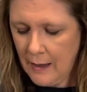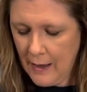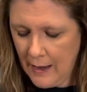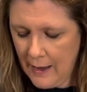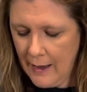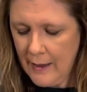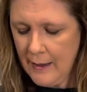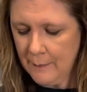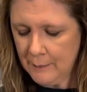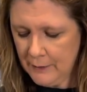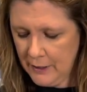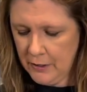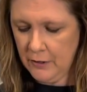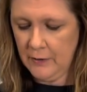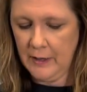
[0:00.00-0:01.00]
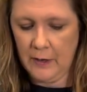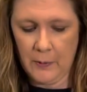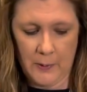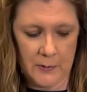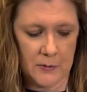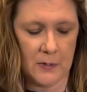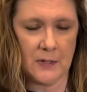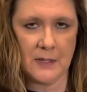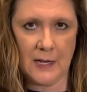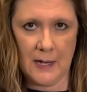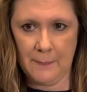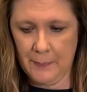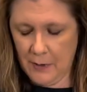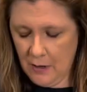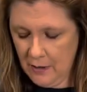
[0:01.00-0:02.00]
I am literally going to
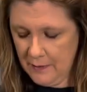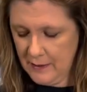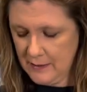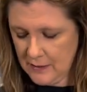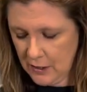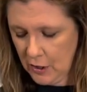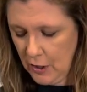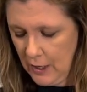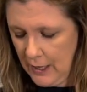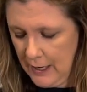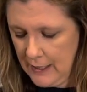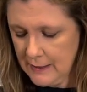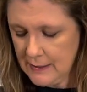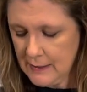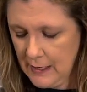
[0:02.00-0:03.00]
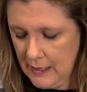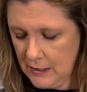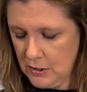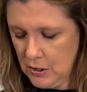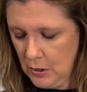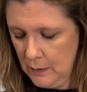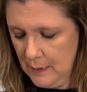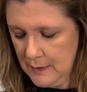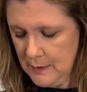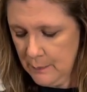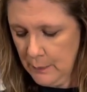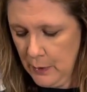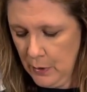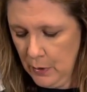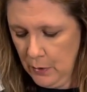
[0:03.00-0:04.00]
dump all these ingredients into this
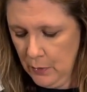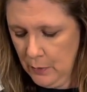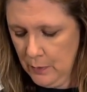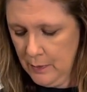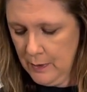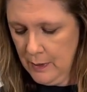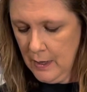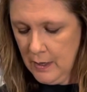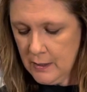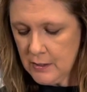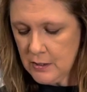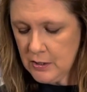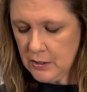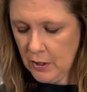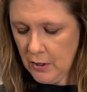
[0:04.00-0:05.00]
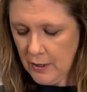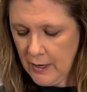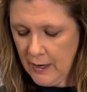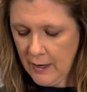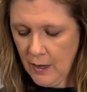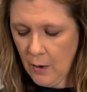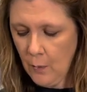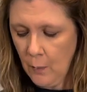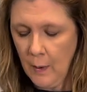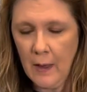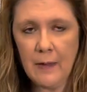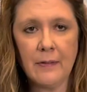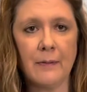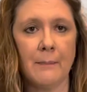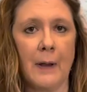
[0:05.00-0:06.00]
bowl, starting
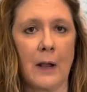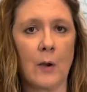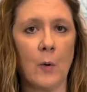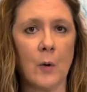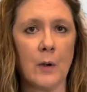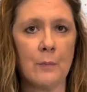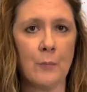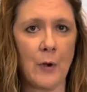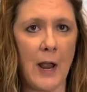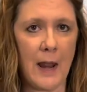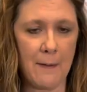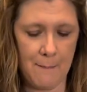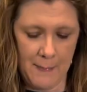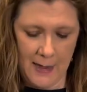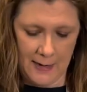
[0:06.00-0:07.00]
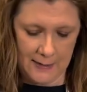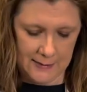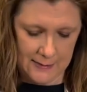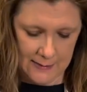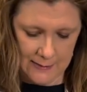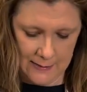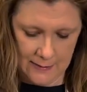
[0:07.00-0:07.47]
with my cornbread mix.